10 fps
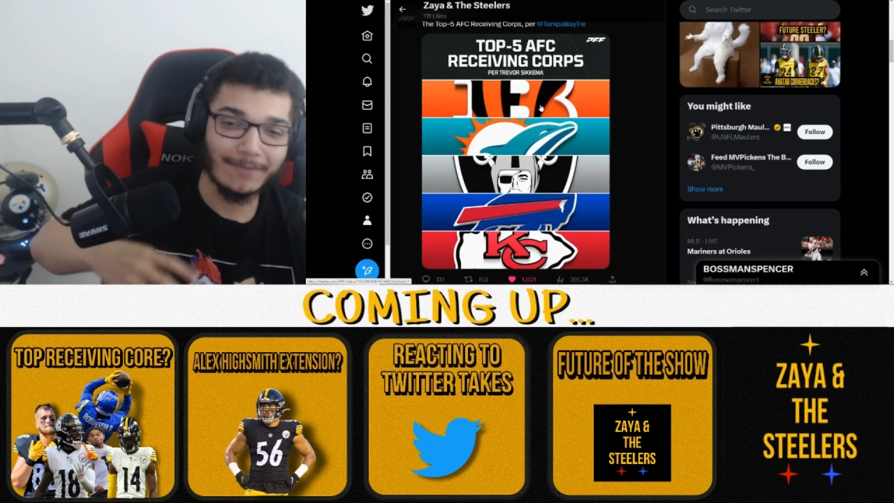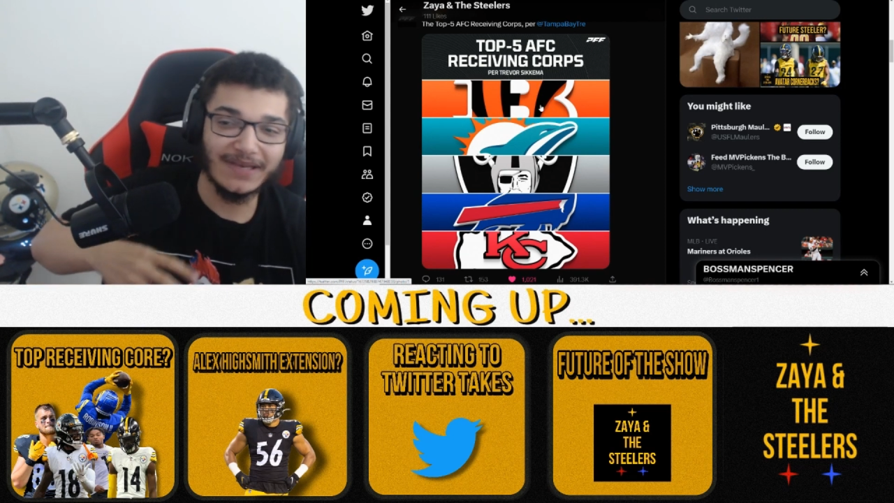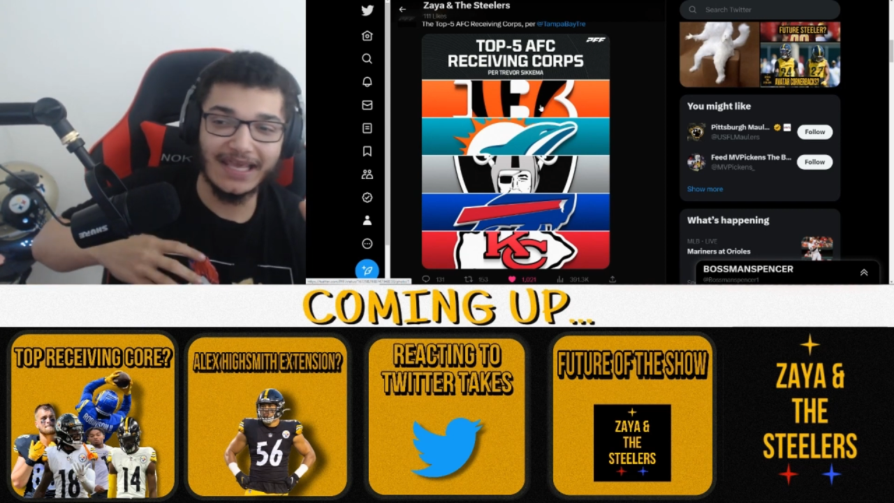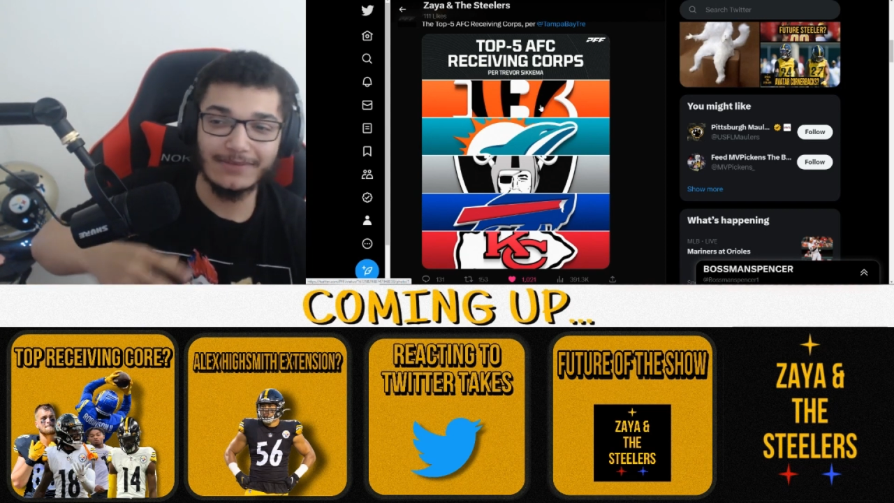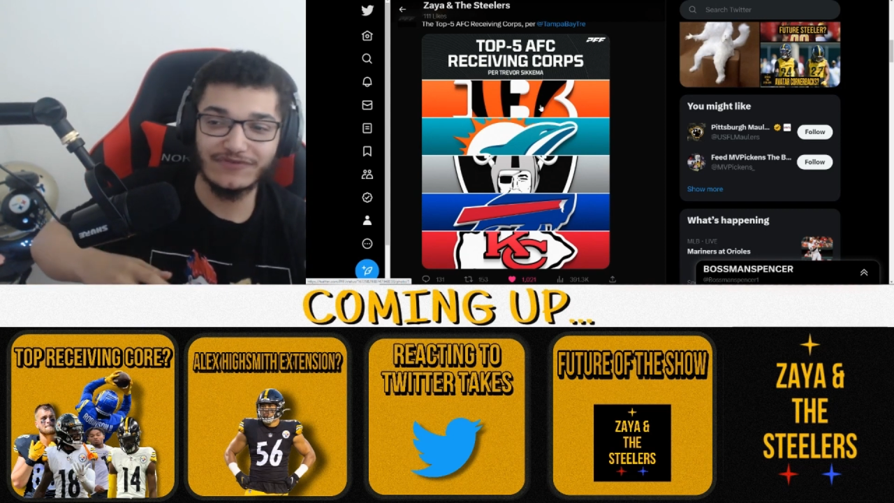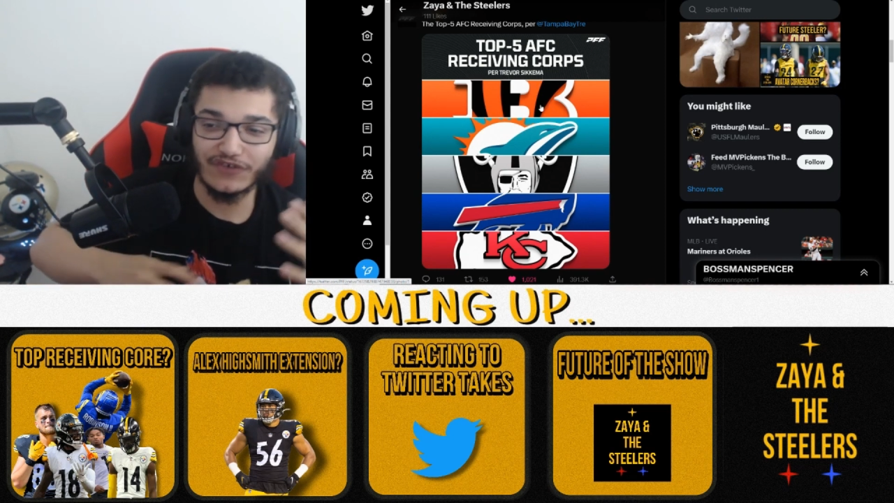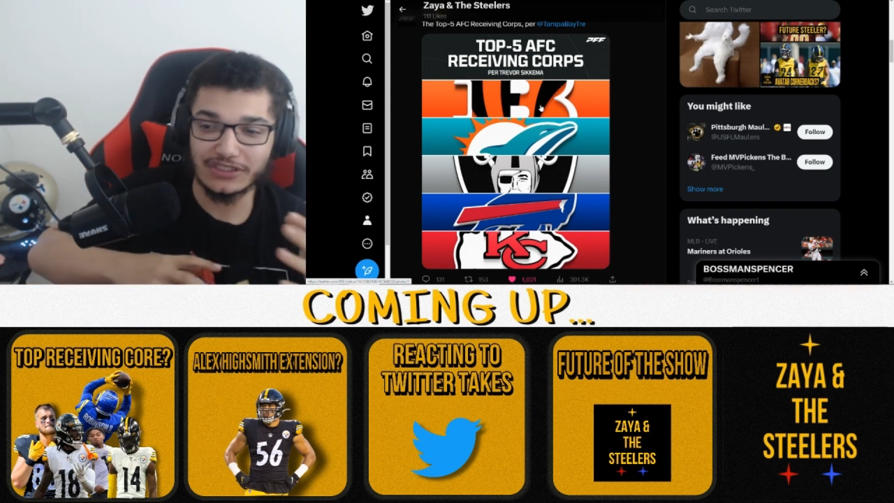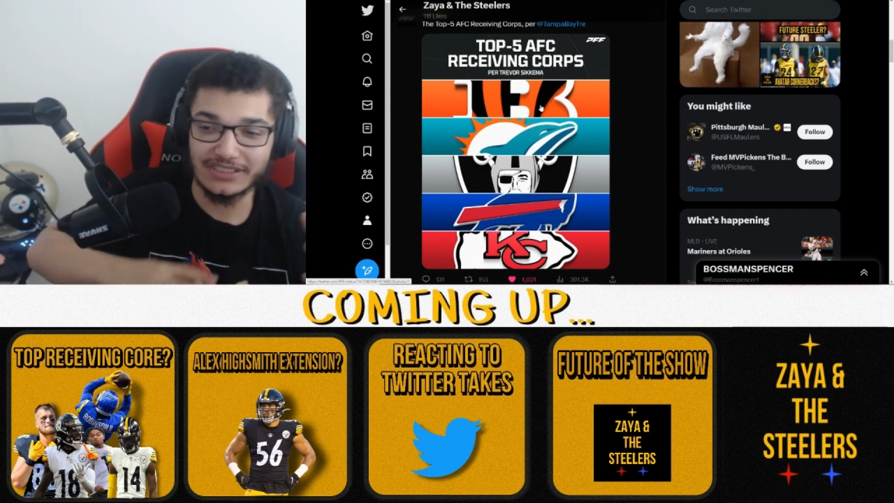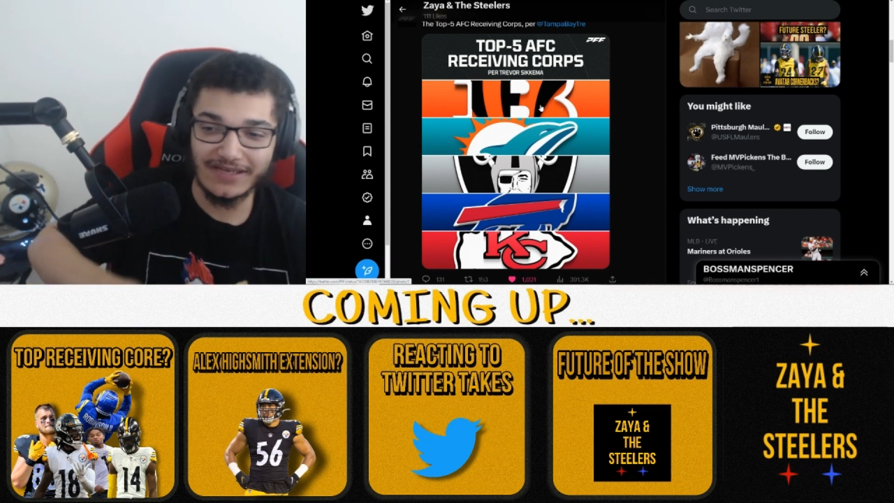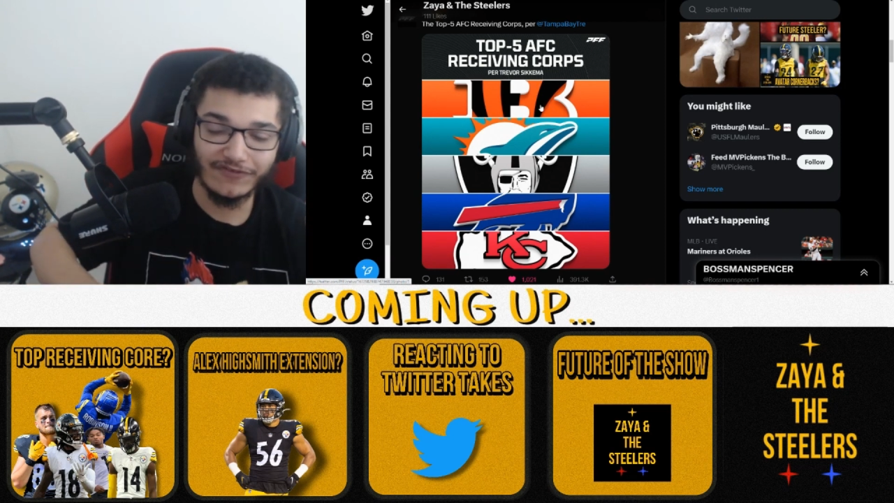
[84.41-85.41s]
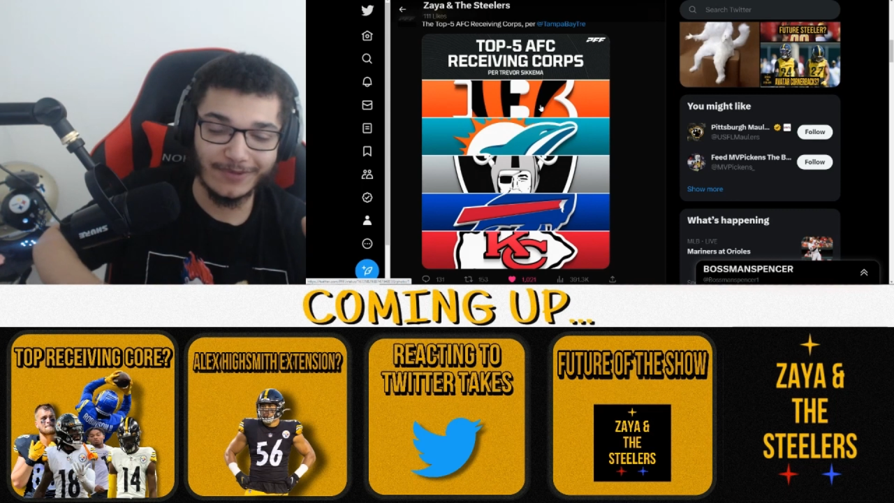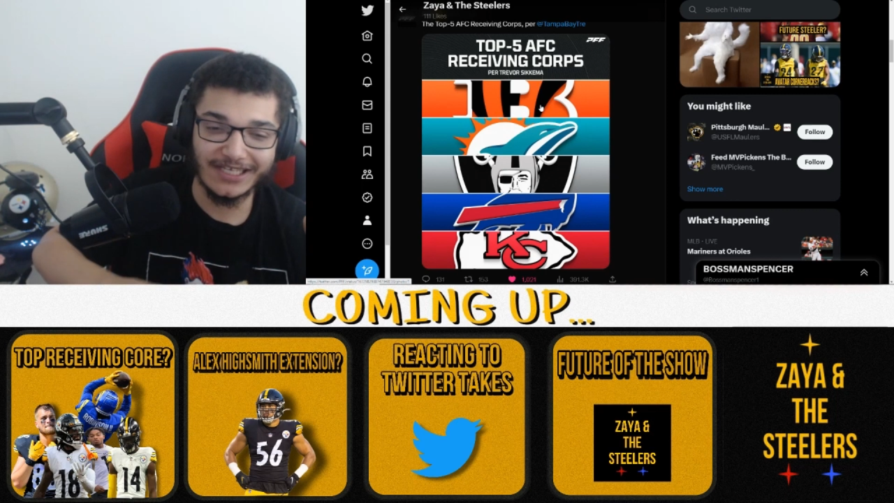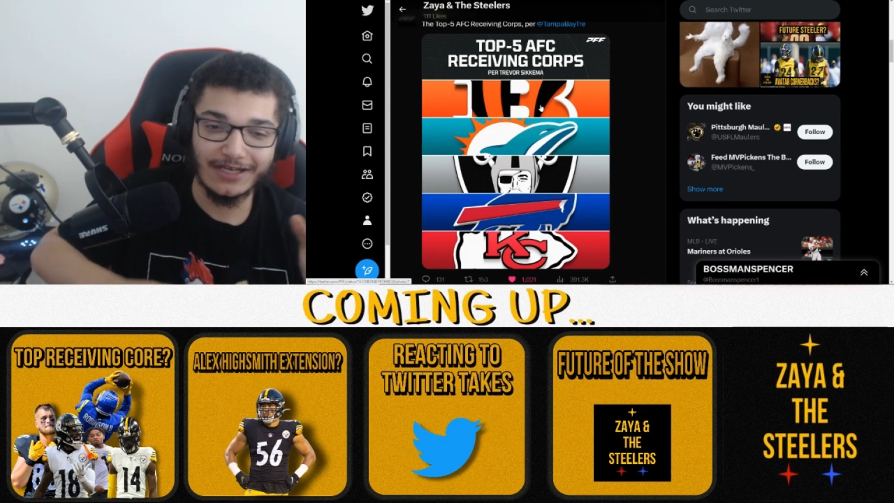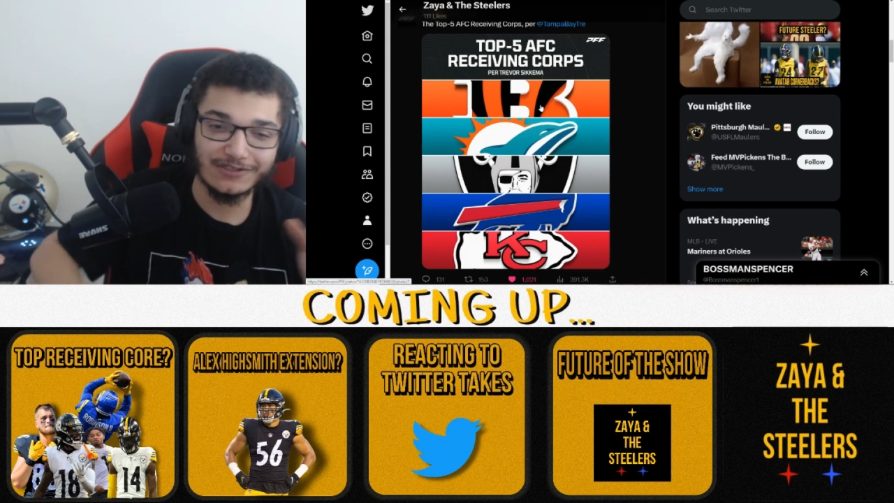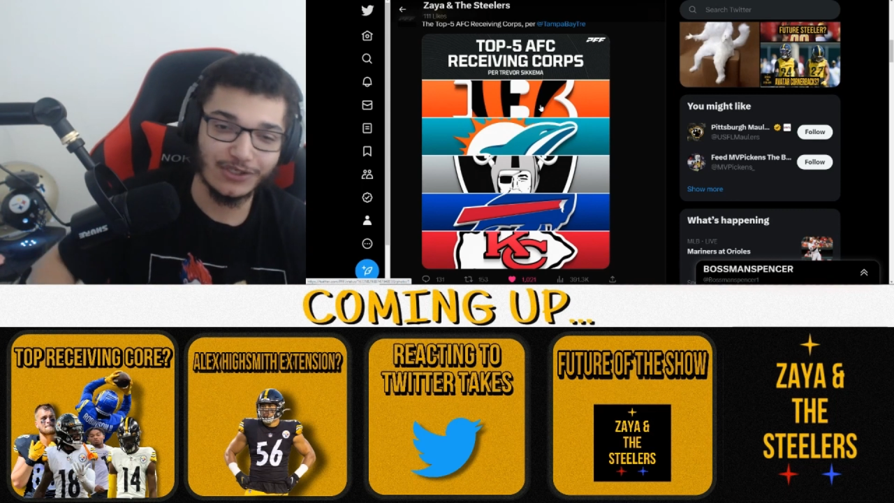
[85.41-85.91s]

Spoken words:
names versus everybody else,